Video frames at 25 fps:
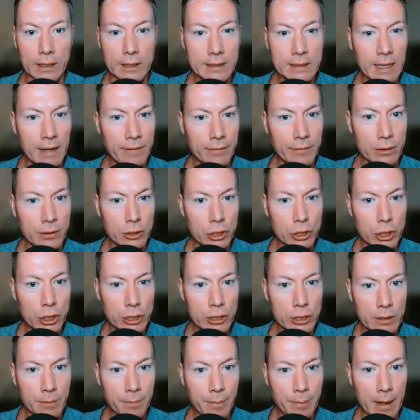It's even
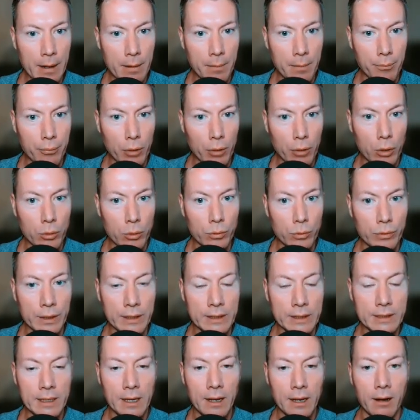just about broke
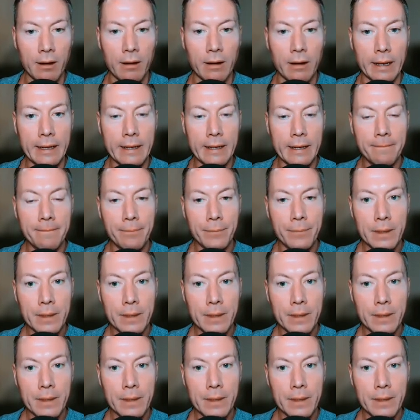this high.